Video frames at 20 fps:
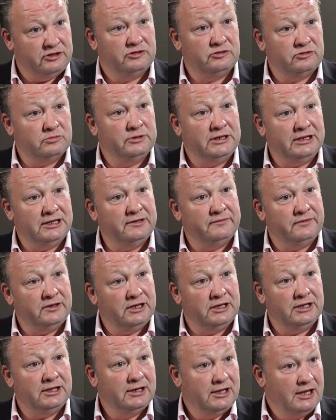is somebody
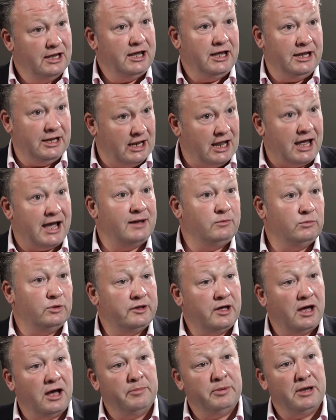living in line with our